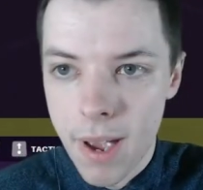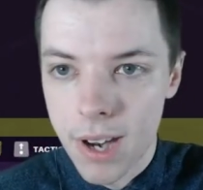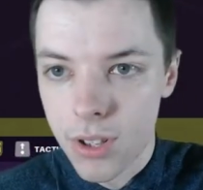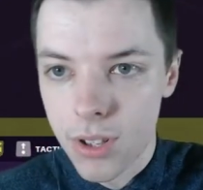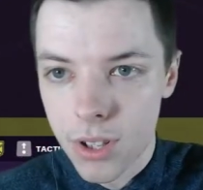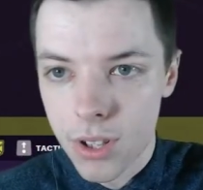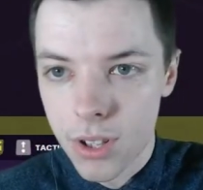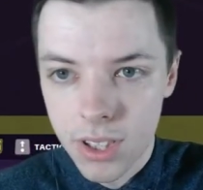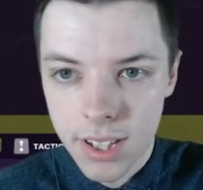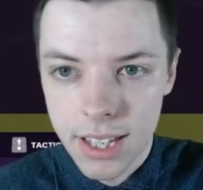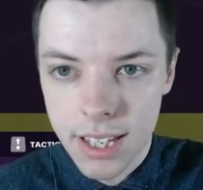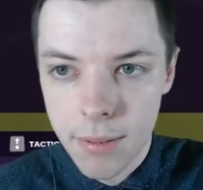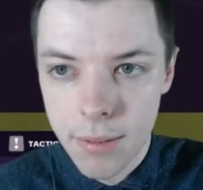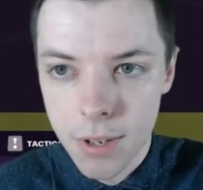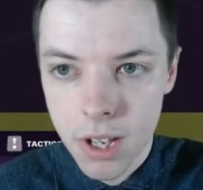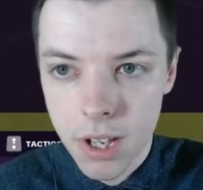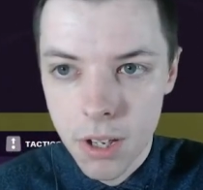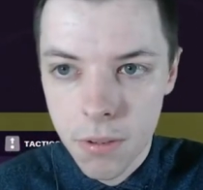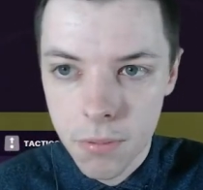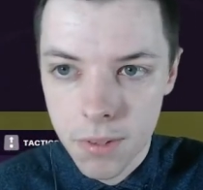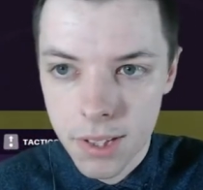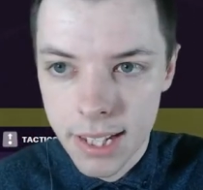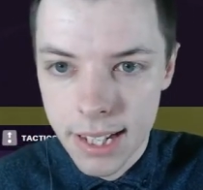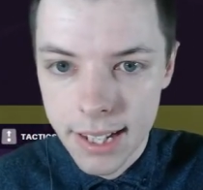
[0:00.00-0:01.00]
So here we go,
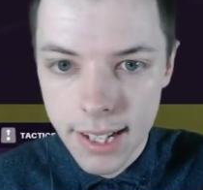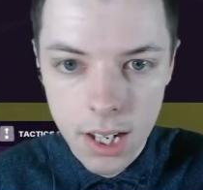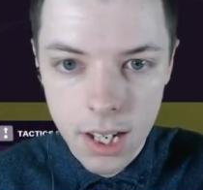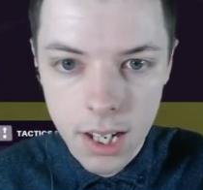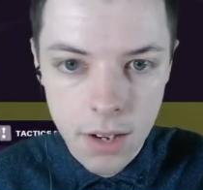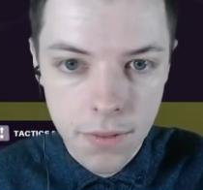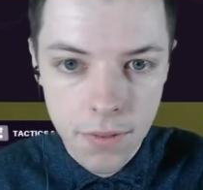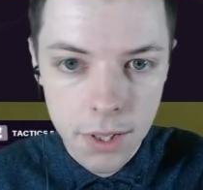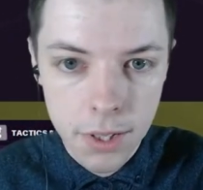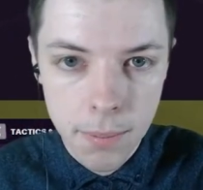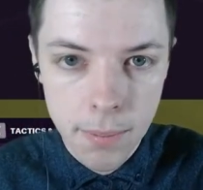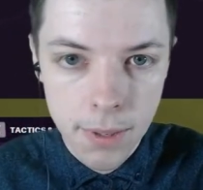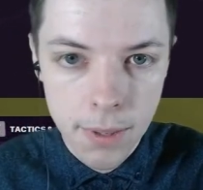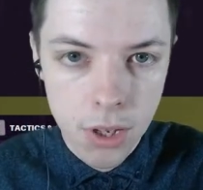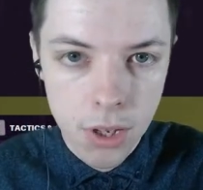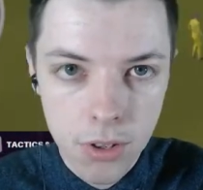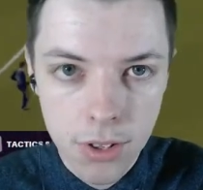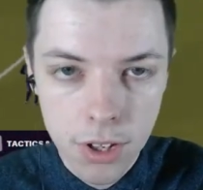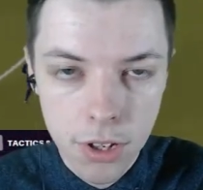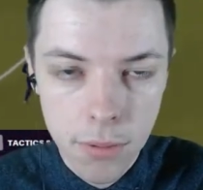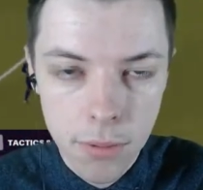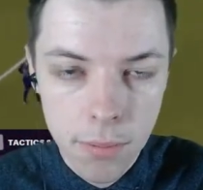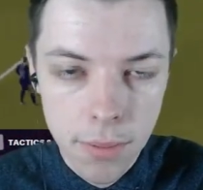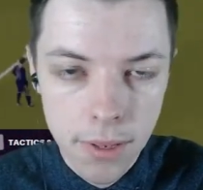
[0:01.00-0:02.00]
second half has begun,
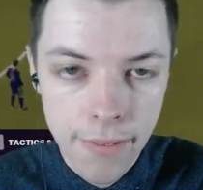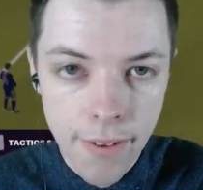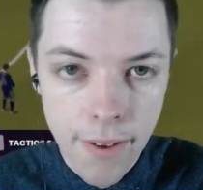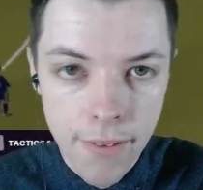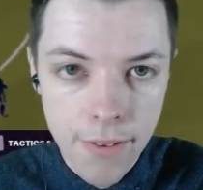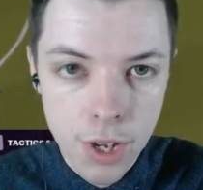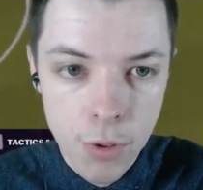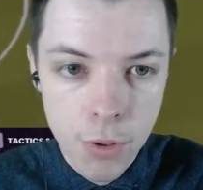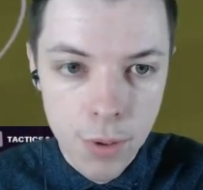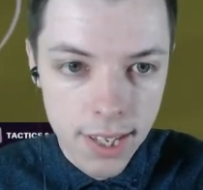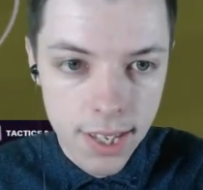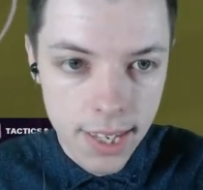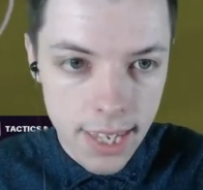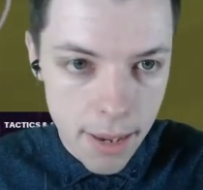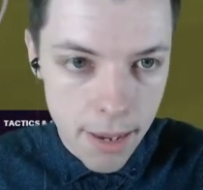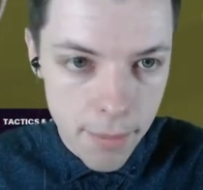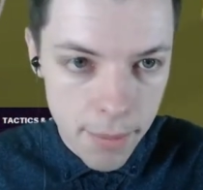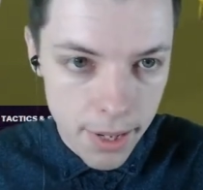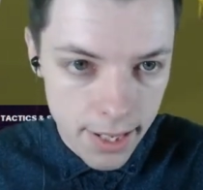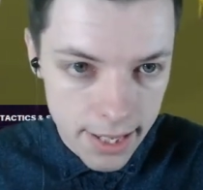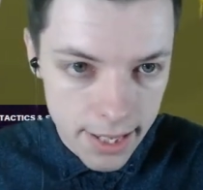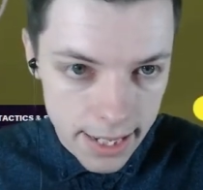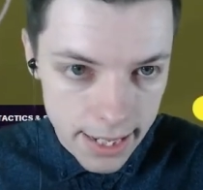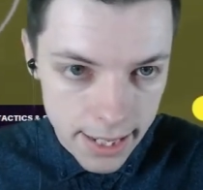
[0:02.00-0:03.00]
be a very quick game
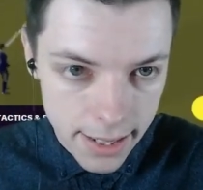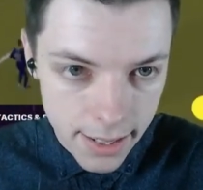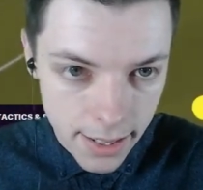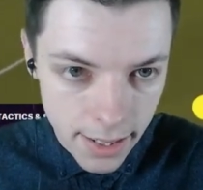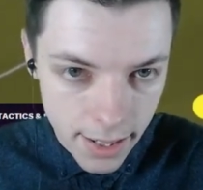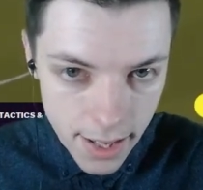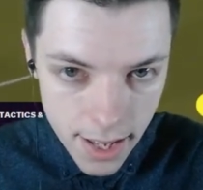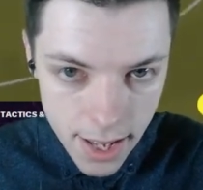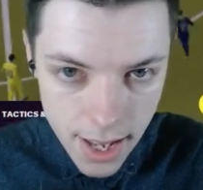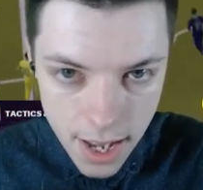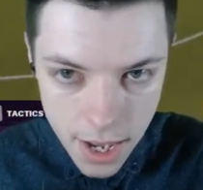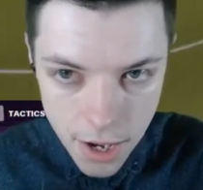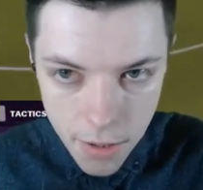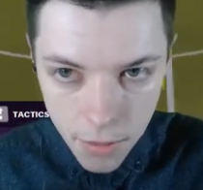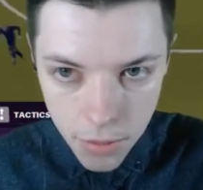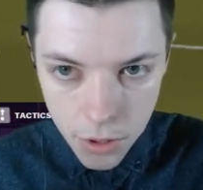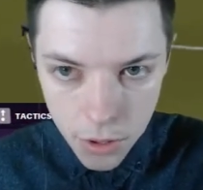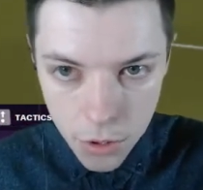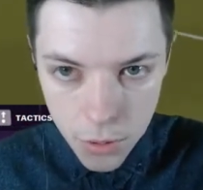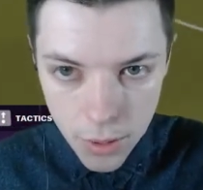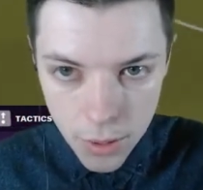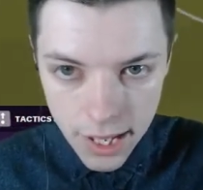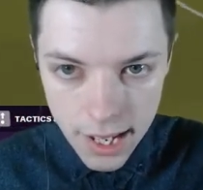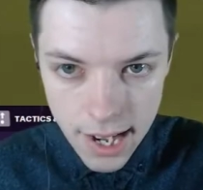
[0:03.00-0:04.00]
indeed, and we've got a quick
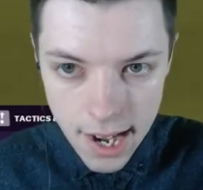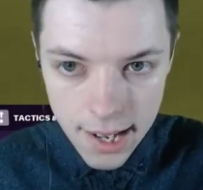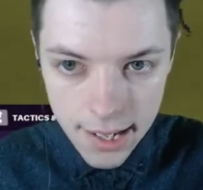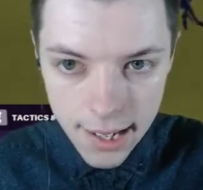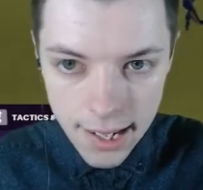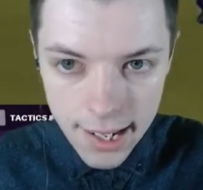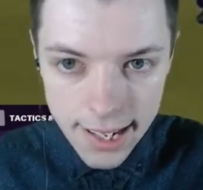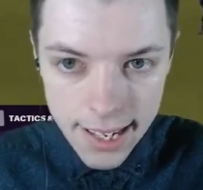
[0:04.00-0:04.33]
highlight here.